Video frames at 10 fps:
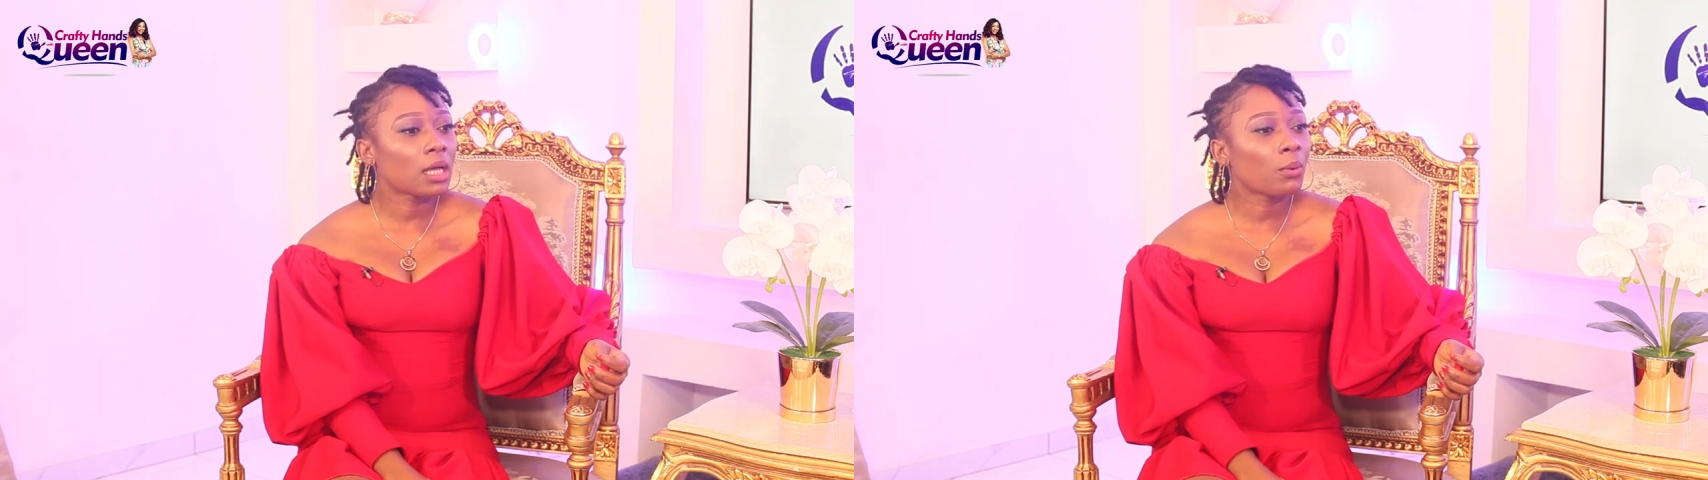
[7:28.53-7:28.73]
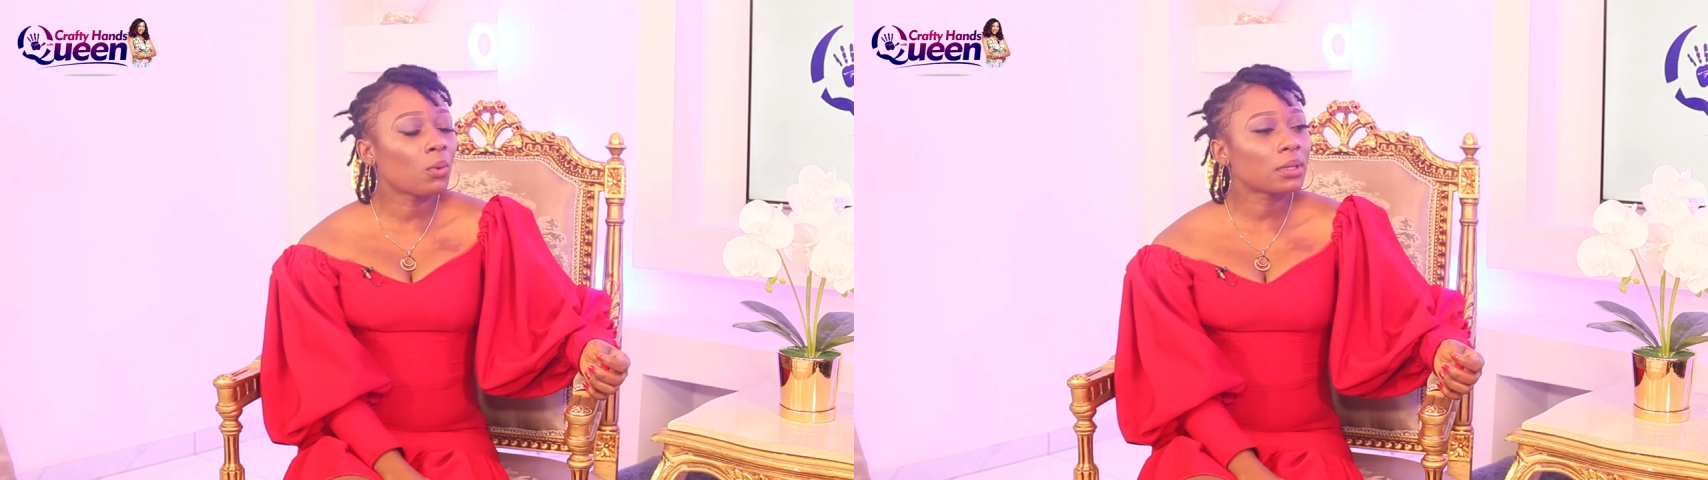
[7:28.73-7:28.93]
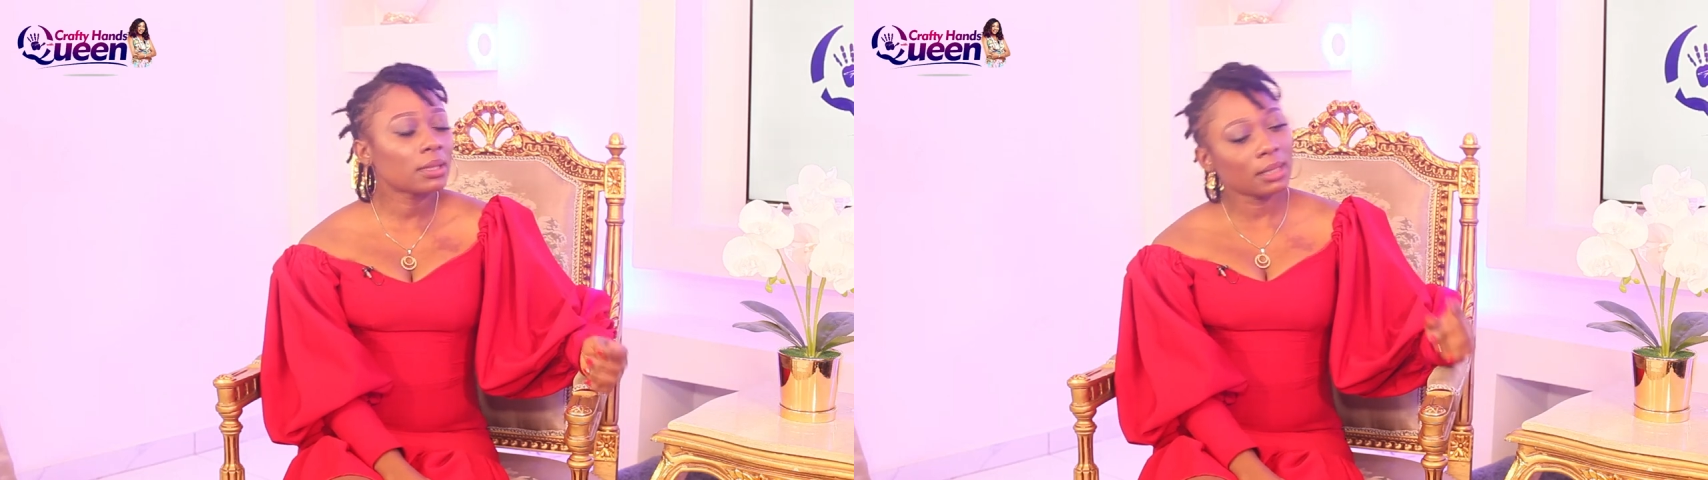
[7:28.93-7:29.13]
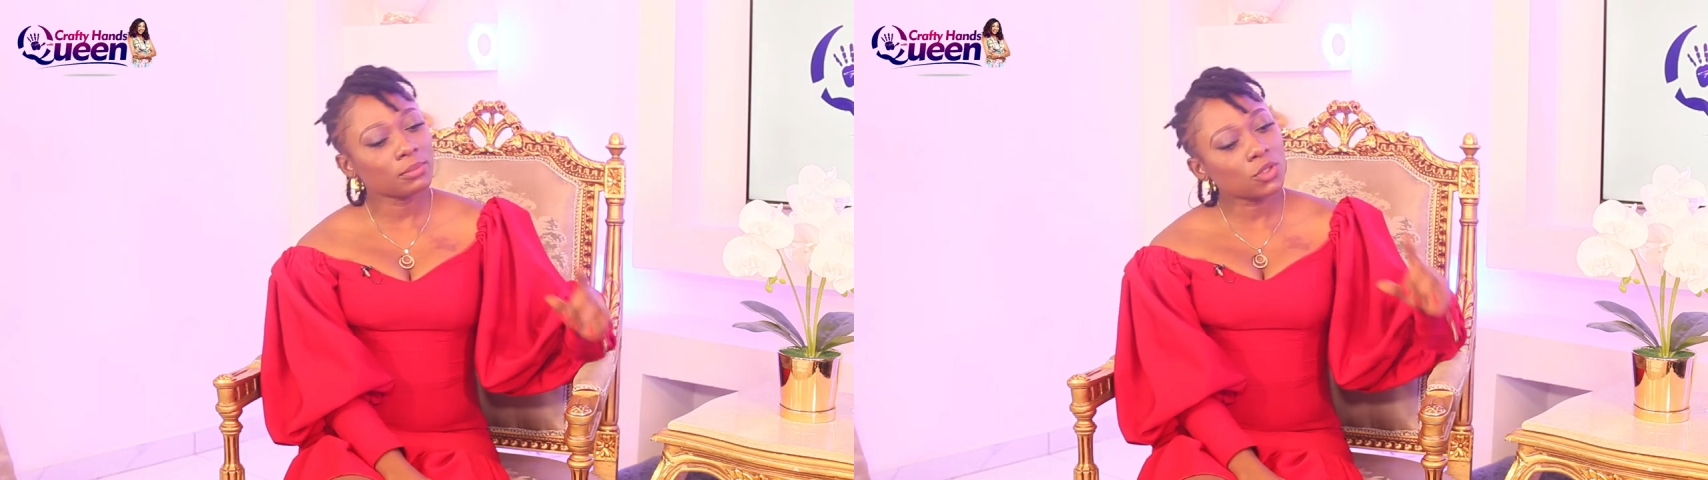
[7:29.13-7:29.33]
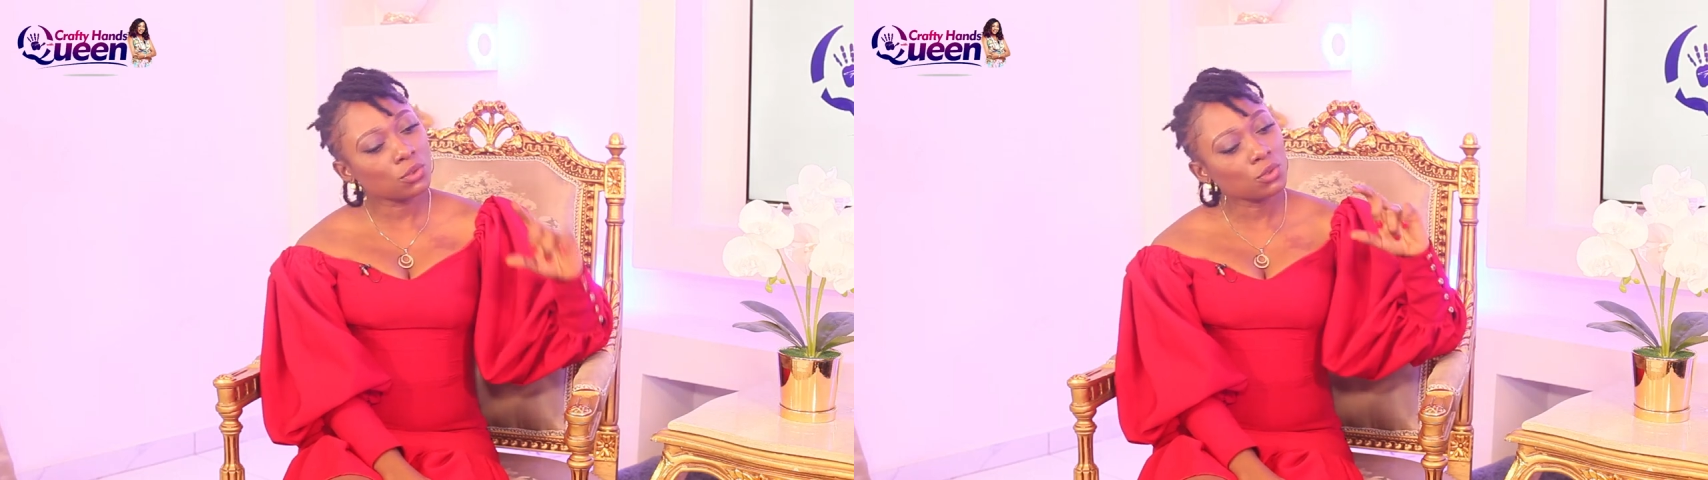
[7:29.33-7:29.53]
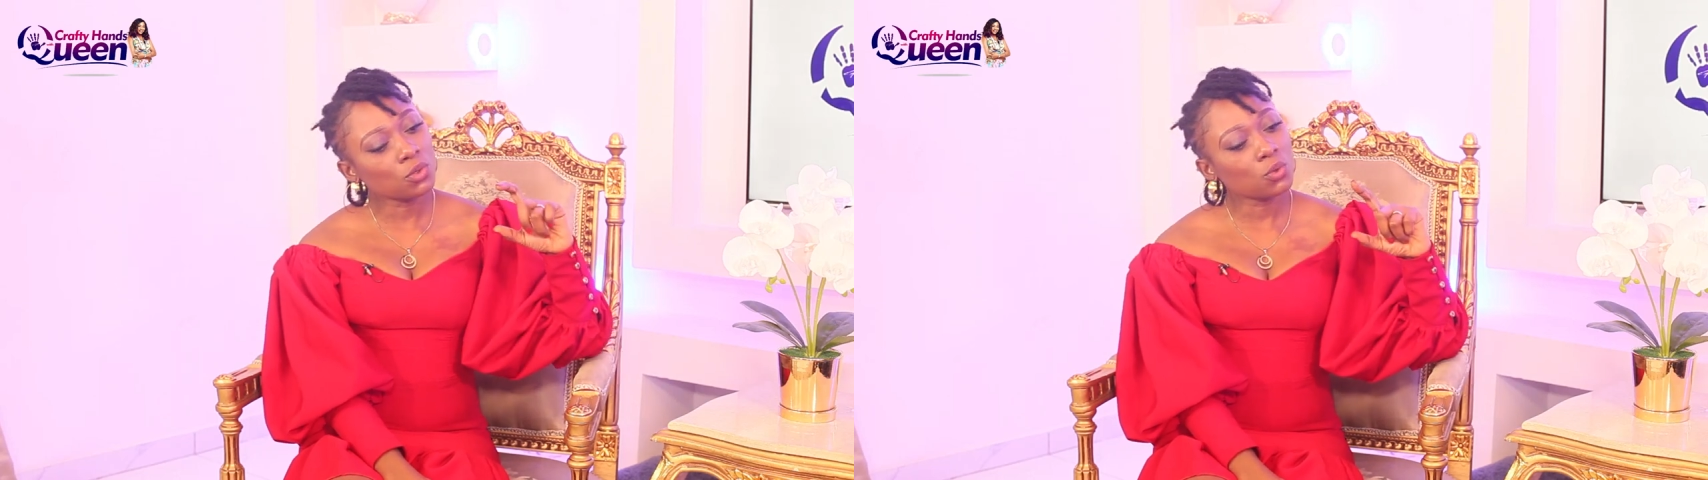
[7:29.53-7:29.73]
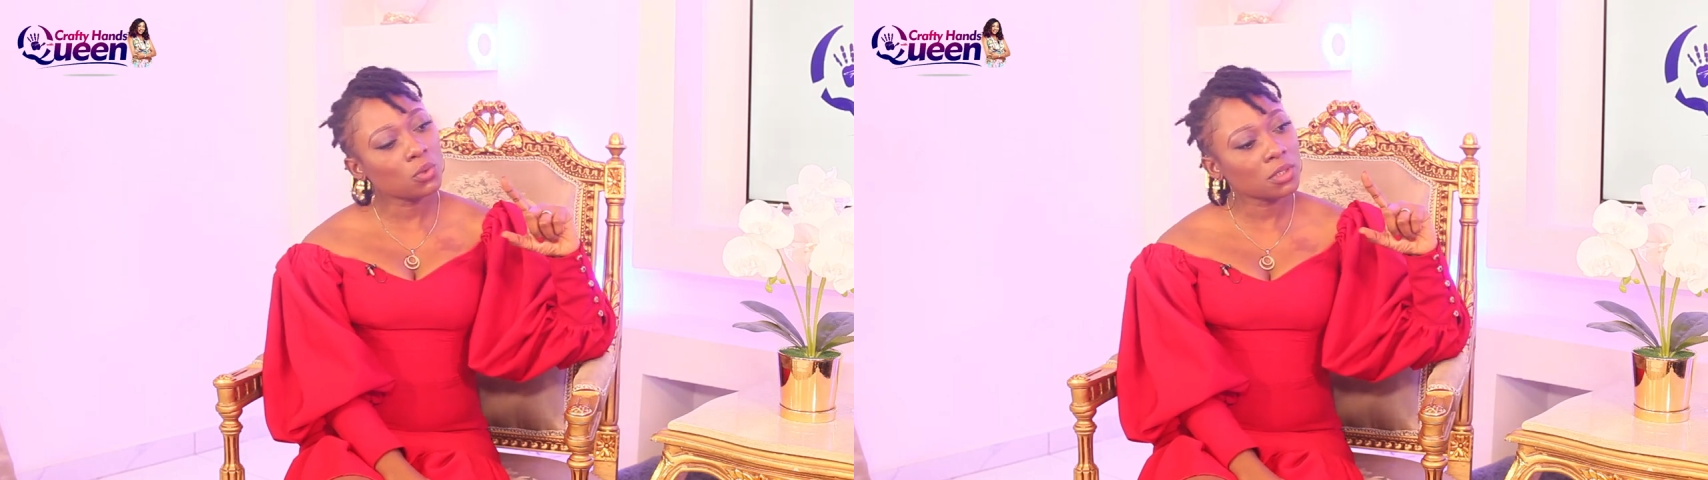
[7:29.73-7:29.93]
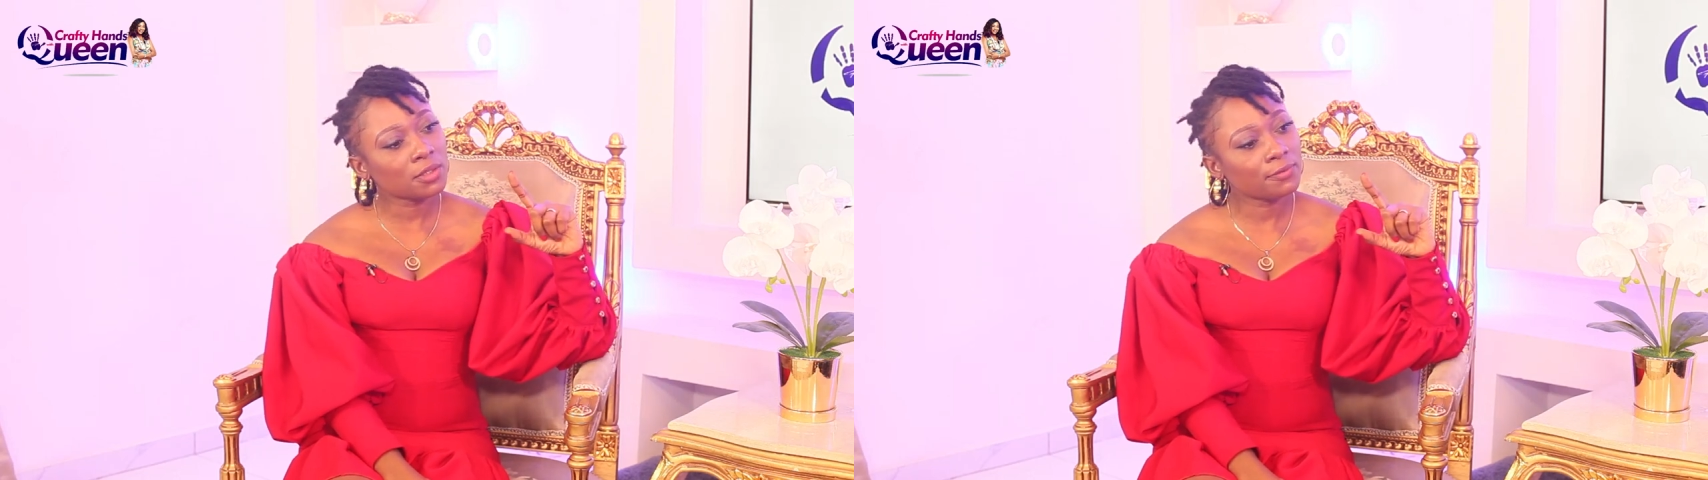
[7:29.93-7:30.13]
I want them to
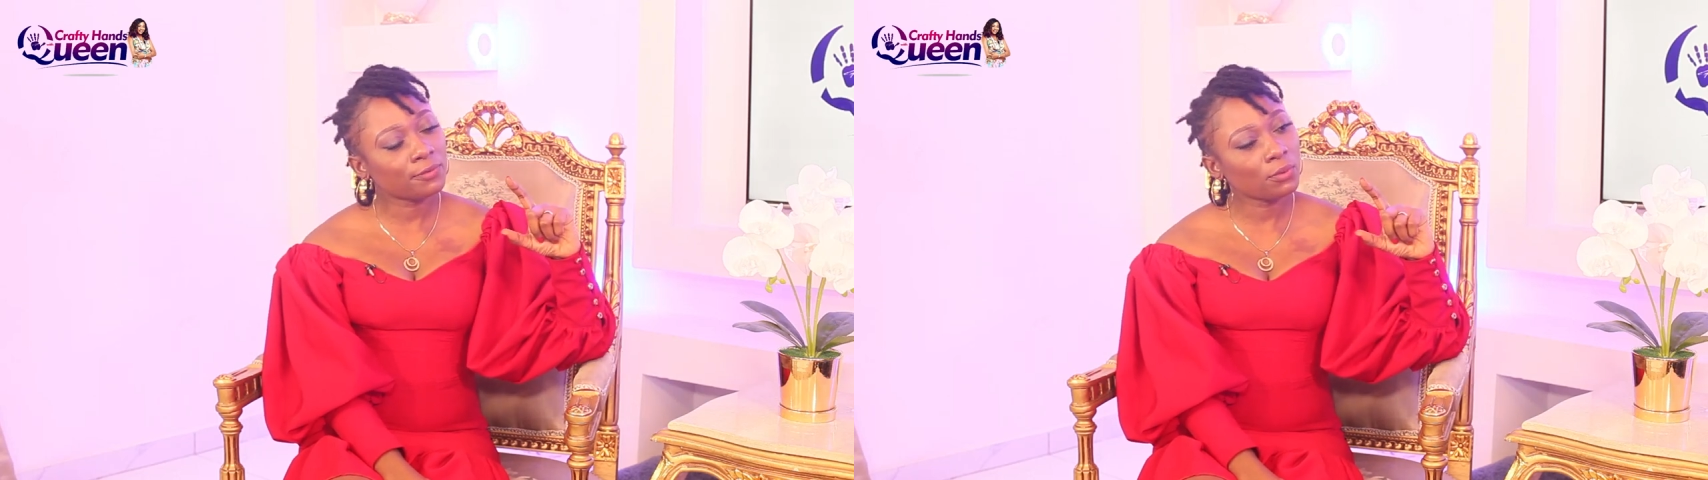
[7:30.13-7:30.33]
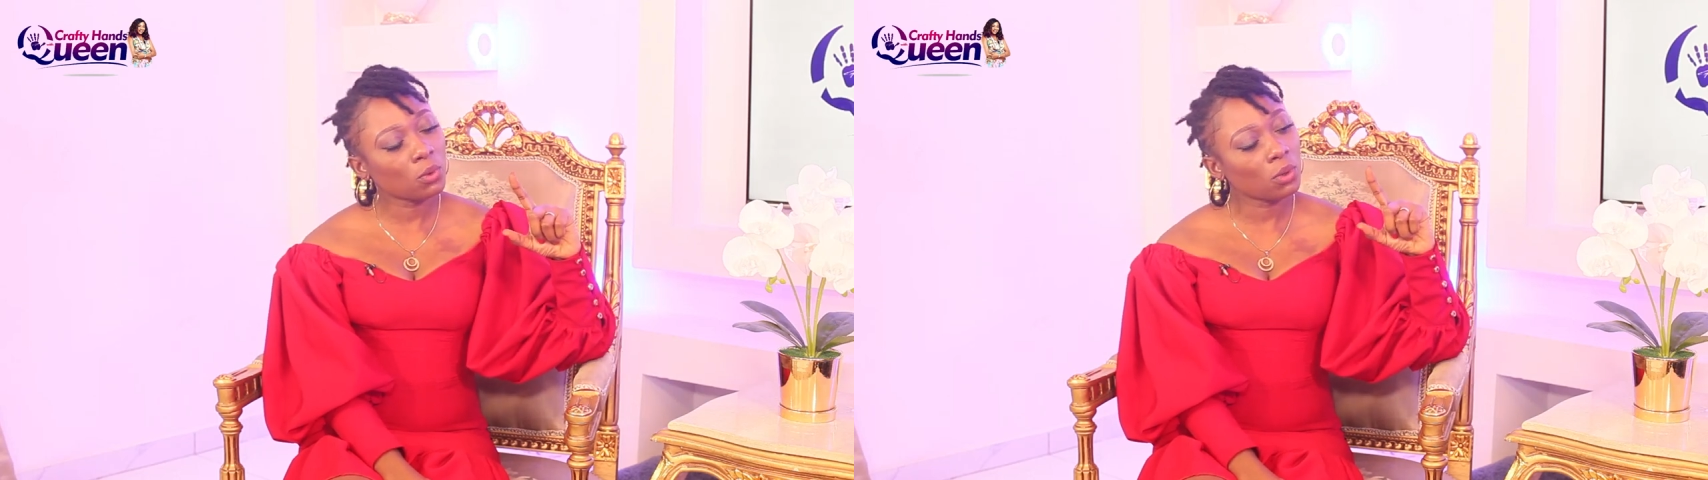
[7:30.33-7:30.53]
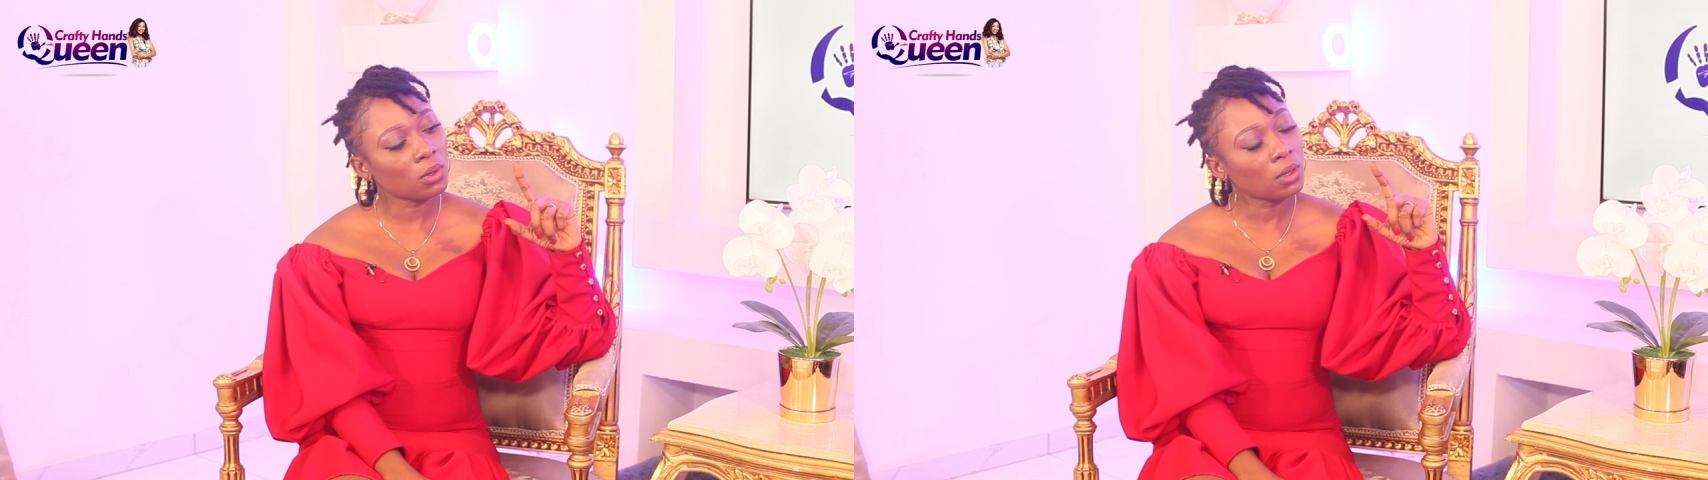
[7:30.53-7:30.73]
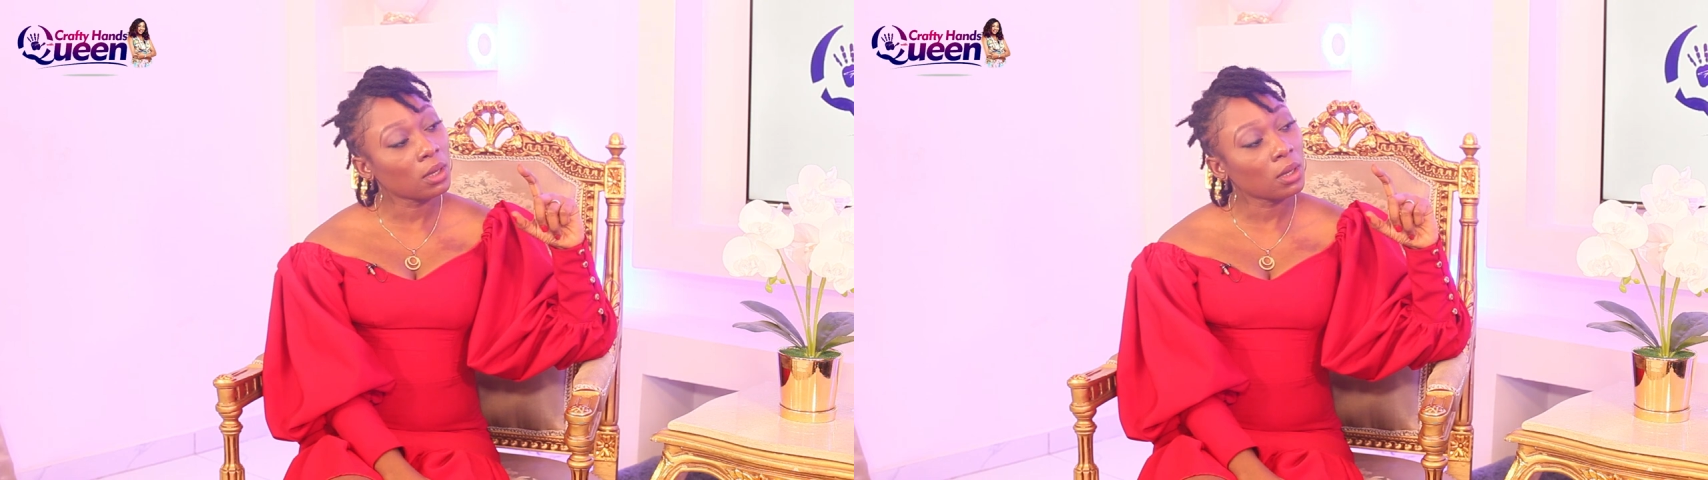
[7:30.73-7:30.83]
know us for